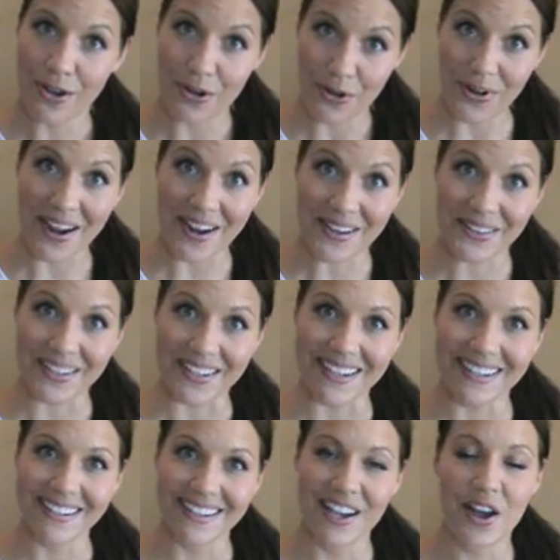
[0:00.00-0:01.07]

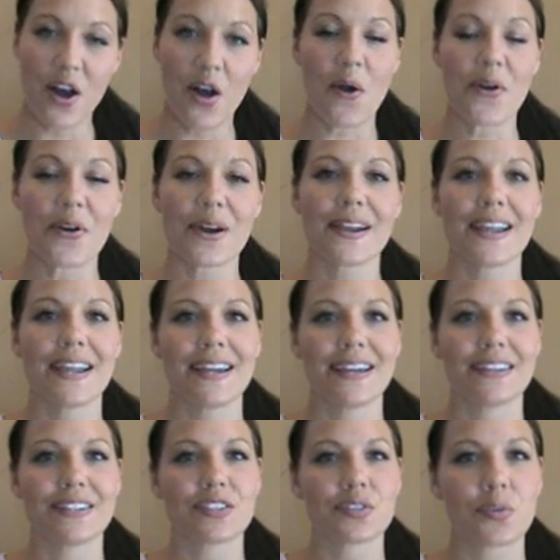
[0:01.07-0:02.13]
correctly or
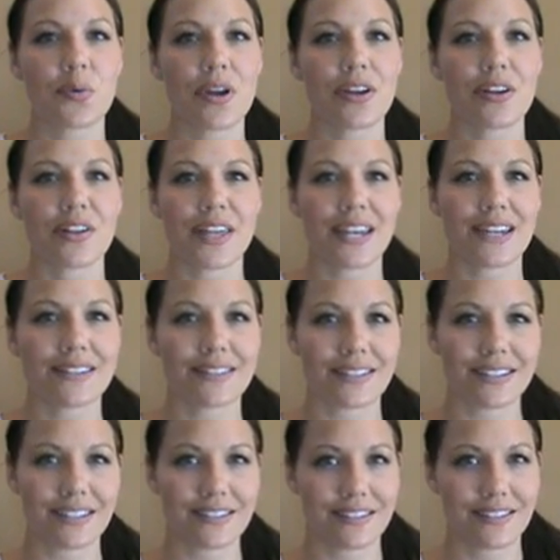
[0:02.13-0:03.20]
in soil that
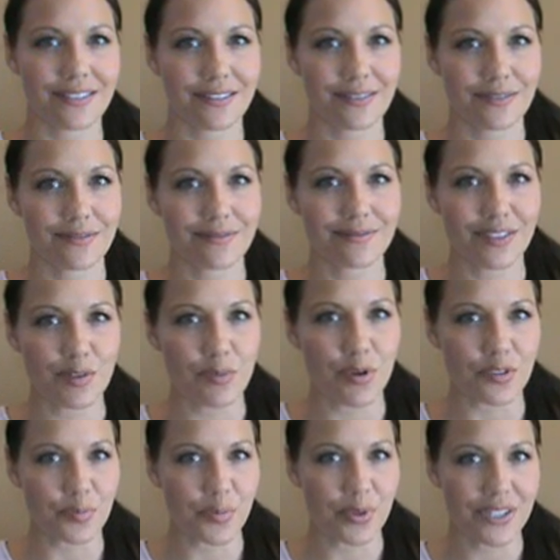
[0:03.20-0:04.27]
isn't the
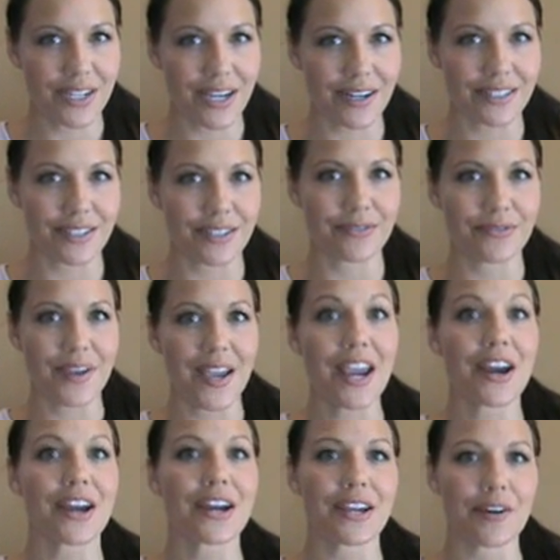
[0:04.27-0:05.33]
most productive
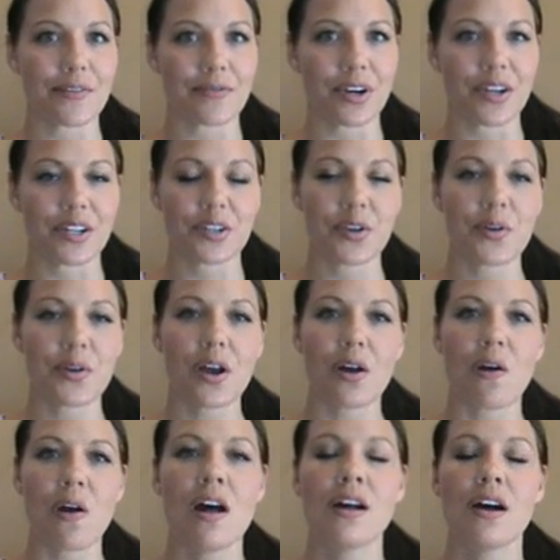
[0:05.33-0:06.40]
area for it to
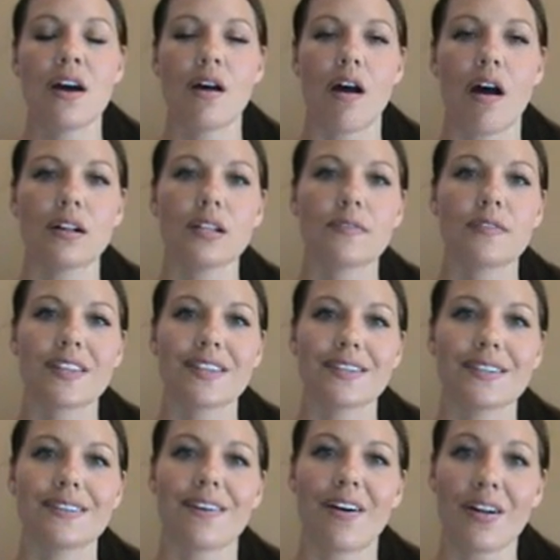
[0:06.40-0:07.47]
grow, all
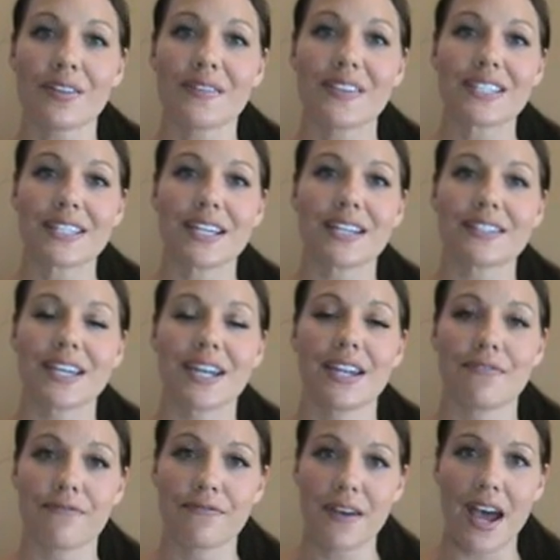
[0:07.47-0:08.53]
of these things can
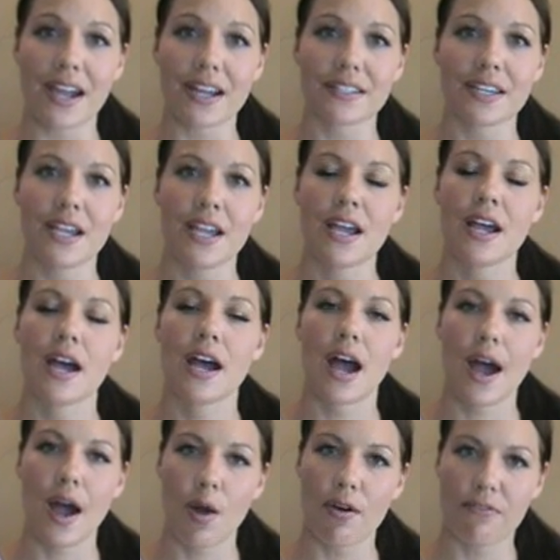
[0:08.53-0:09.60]
affect
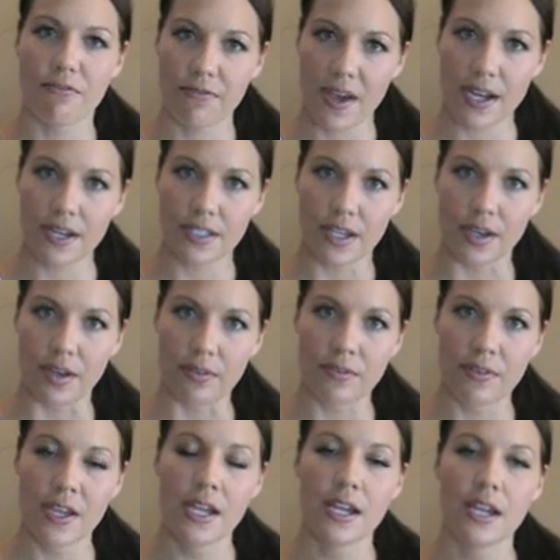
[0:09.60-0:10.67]
how
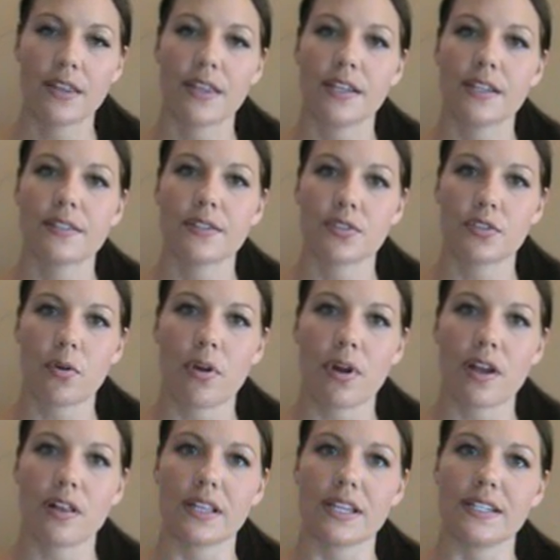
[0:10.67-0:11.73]
effective the essential
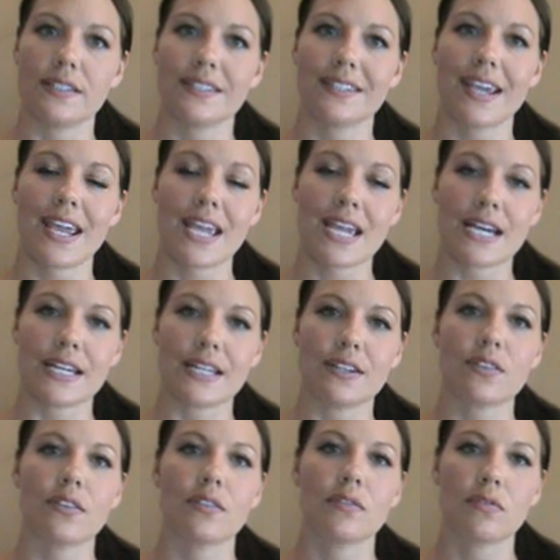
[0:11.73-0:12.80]
oil is
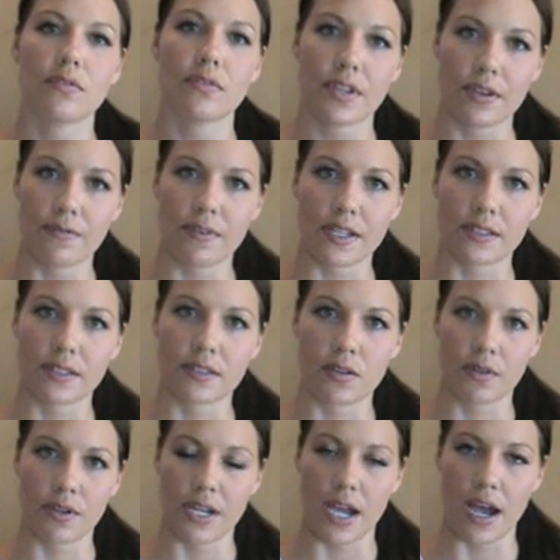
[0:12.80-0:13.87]
and the effects it's
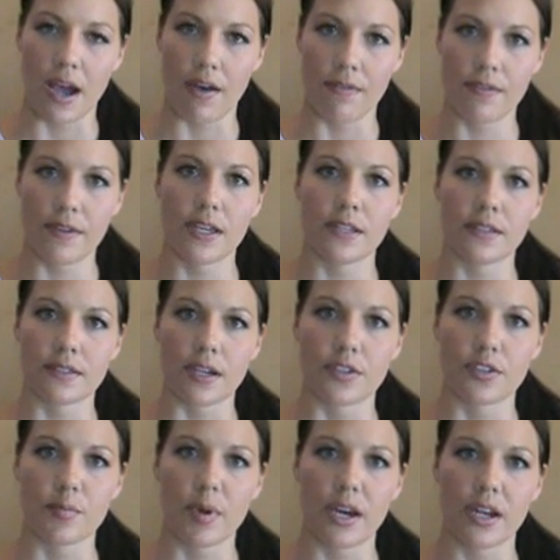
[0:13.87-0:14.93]
going to have
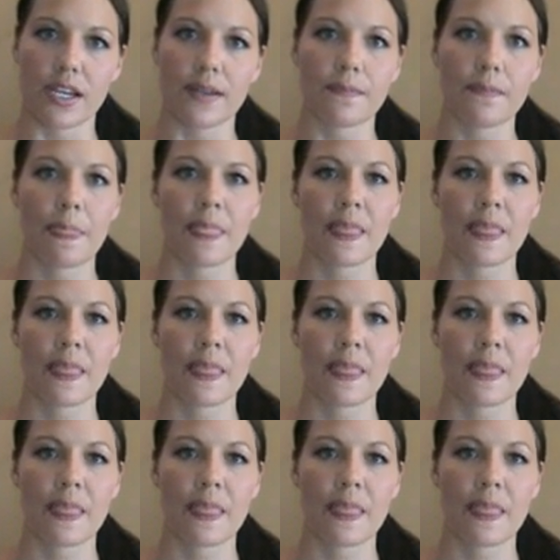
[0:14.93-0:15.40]
inside your body.